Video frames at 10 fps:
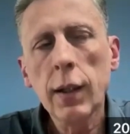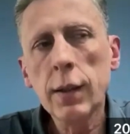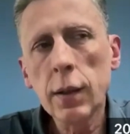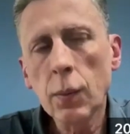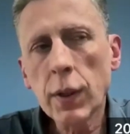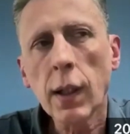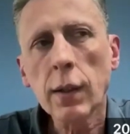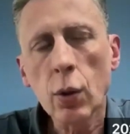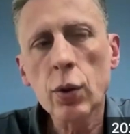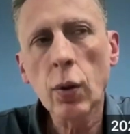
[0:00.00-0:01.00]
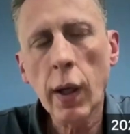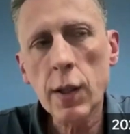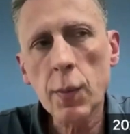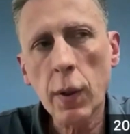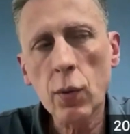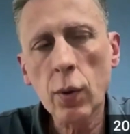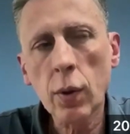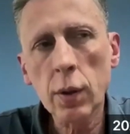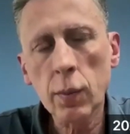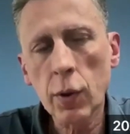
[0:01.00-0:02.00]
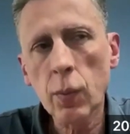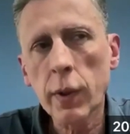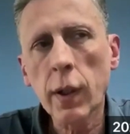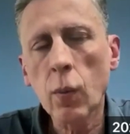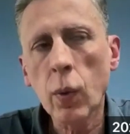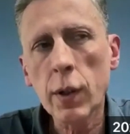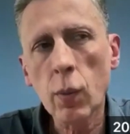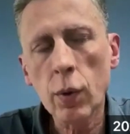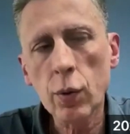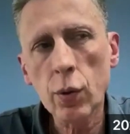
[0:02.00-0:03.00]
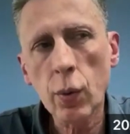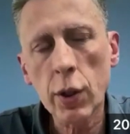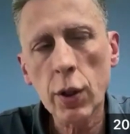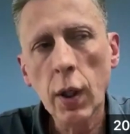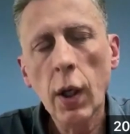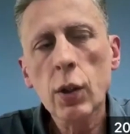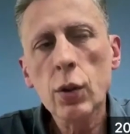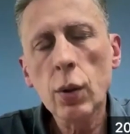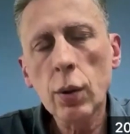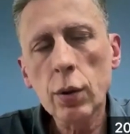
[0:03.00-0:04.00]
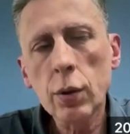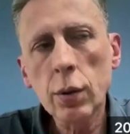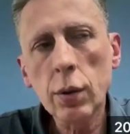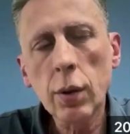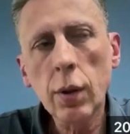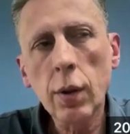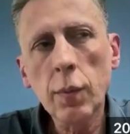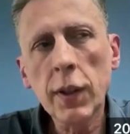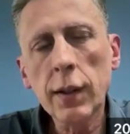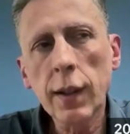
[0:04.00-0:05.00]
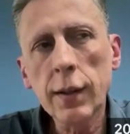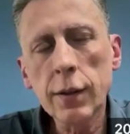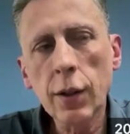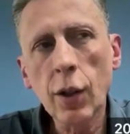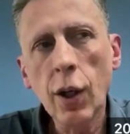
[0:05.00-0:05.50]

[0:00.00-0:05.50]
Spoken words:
is something that also I explain to customers when they want to switch. So meaning that